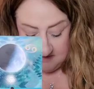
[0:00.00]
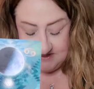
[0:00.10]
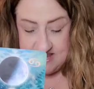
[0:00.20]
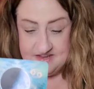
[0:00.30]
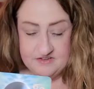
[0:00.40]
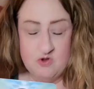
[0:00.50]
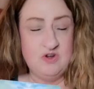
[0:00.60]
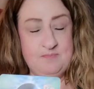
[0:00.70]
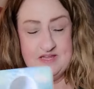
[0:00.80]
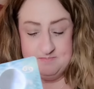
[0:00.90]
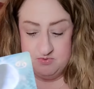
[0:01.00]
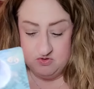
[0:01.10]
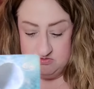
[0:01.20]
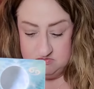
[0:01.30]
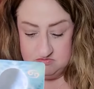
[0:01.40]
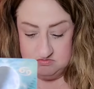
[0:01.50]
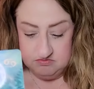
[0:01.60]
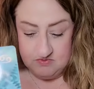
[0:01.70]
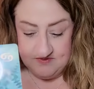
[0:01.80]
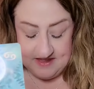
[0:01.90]
saying no to people
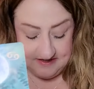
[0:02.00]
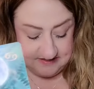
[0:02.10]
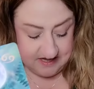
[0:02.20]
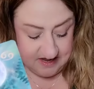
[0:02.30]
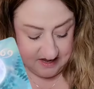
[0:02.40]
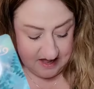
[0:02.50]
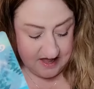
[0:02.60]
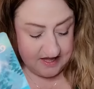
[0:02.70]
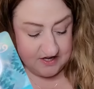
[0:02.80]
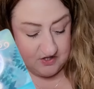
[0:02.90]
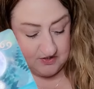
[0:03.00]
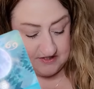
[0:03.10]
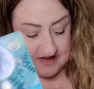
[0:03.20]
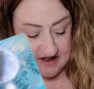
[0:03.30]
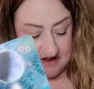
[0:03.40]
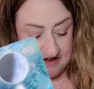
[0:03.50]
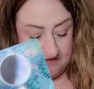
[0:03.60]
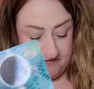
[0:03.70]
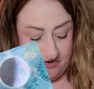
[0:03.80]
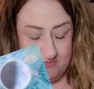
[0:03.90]
when they say, hey, can you stay
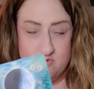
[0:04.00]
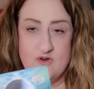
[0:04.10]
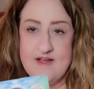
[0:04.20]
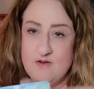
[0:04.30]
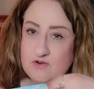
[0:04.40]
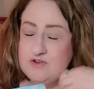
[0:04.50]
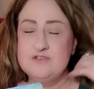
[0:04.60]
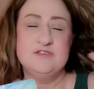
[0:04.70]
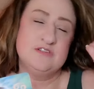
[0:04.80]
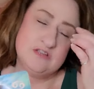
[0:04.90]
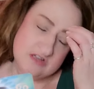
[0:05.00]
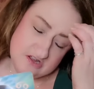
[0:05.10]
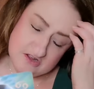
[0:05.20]
a few more hours?